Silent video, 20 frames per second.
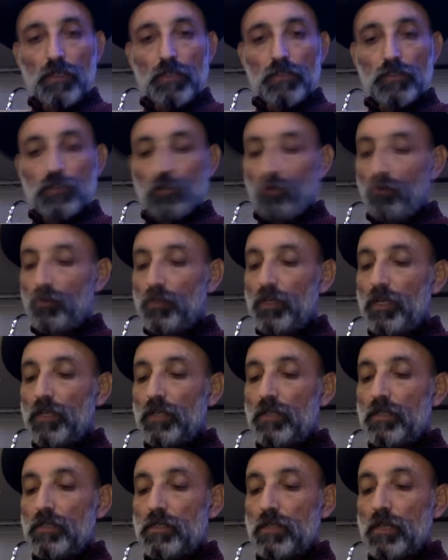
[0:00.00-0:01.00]
So we
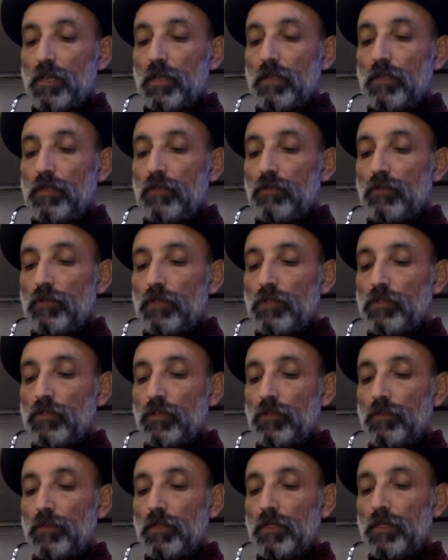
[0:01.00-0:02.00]
had decided to
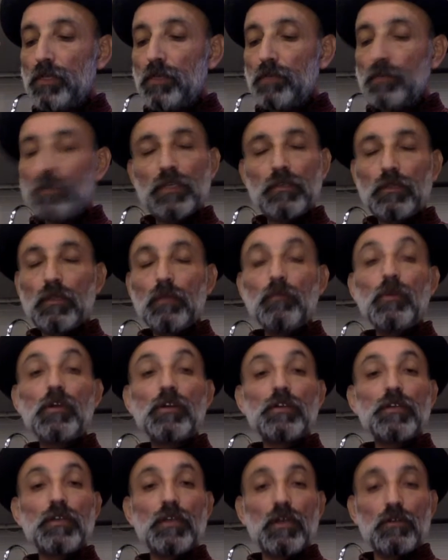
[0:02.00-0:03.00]
actually meet up at
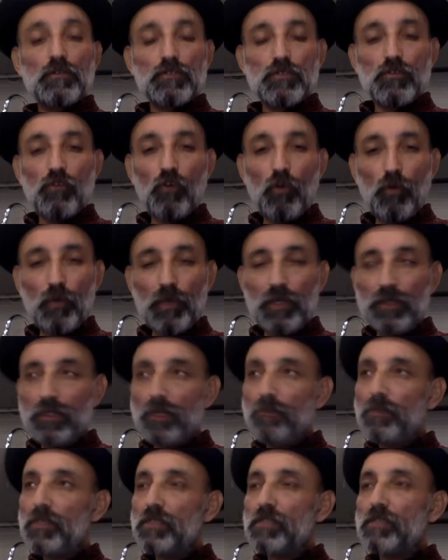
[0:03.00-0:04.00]
Liberty House. Oh man,
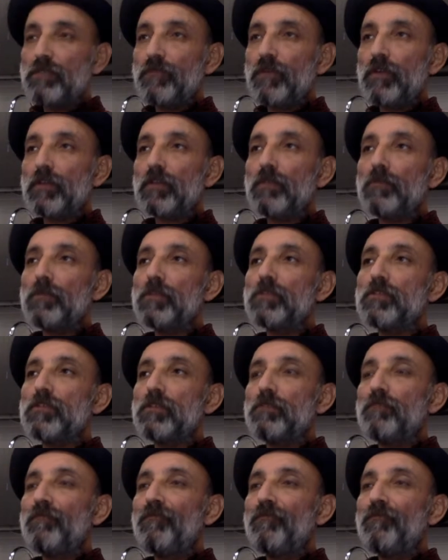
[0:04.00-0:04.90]
that place is fucking amazing.